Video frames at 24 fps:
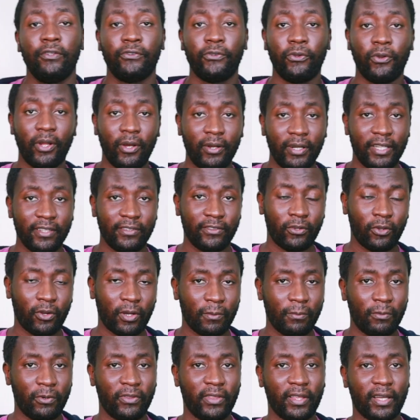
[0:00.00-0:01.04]
So now let's talk
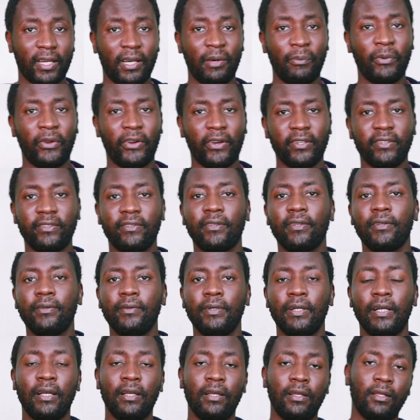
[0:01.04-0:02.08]
about the cameras.
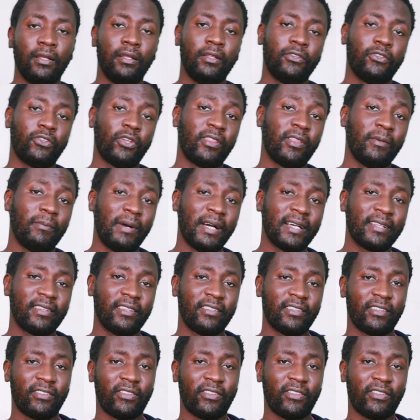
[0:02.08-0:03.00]
So at the back there's a